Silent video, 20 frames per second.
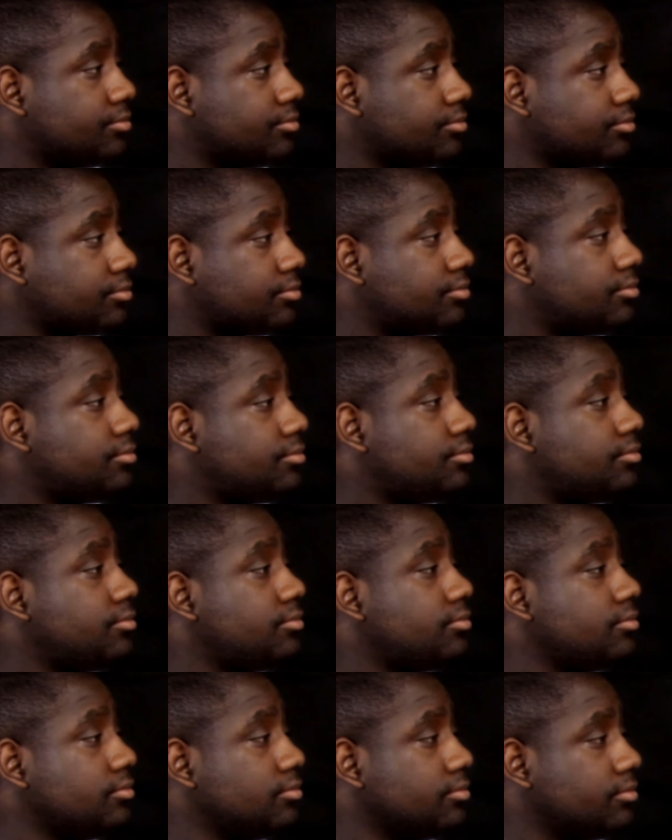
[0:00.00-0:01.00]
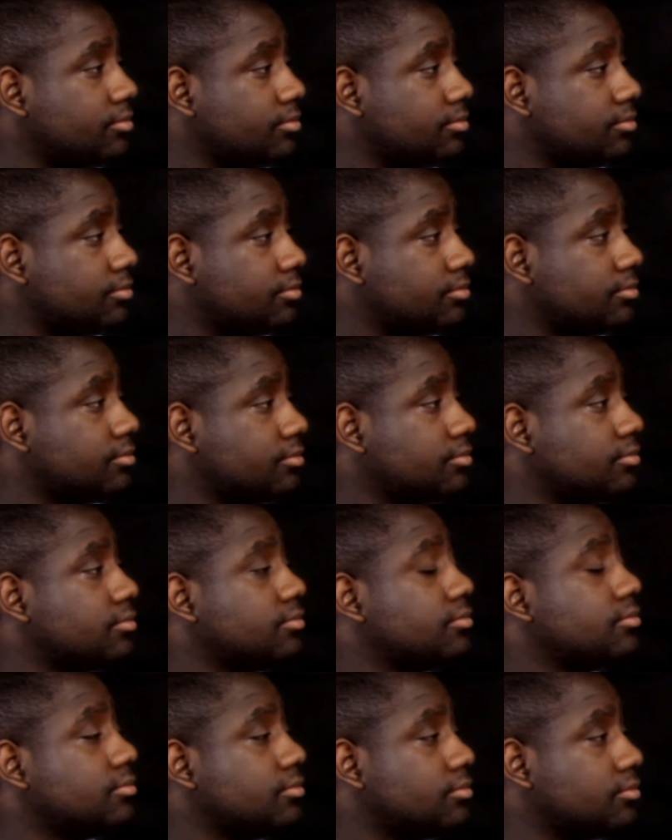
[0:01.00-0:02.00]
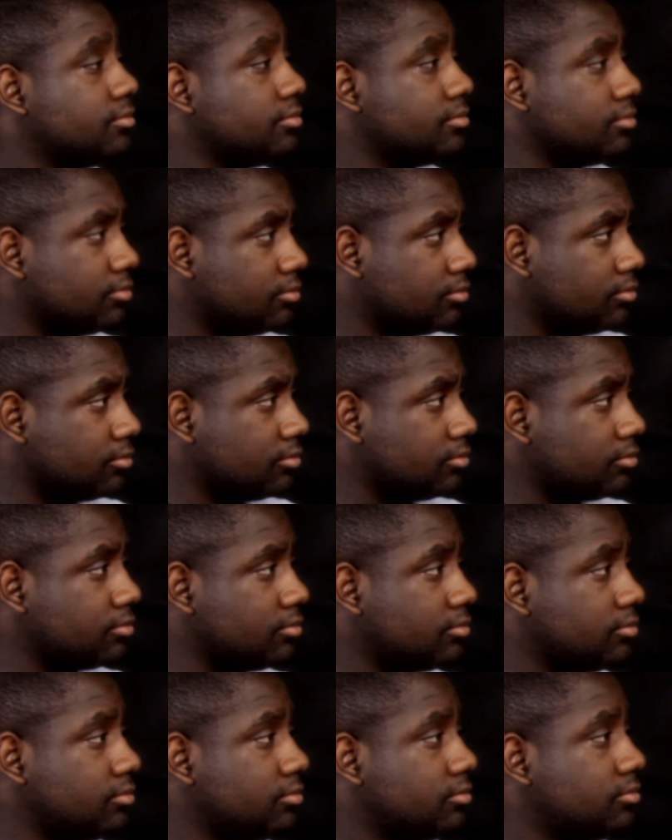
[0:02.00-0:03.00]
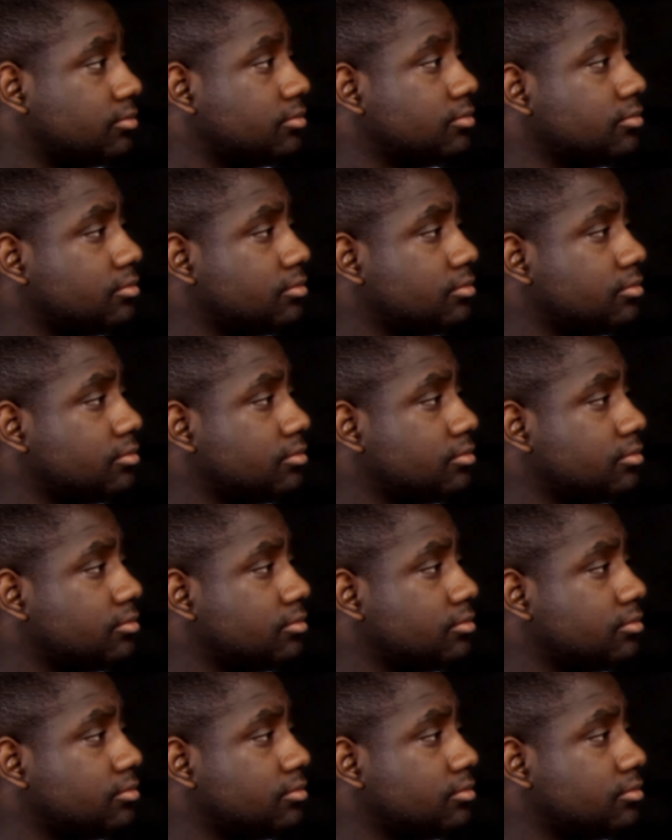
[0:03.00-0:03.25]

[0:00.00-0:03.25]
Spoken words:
(not speaking)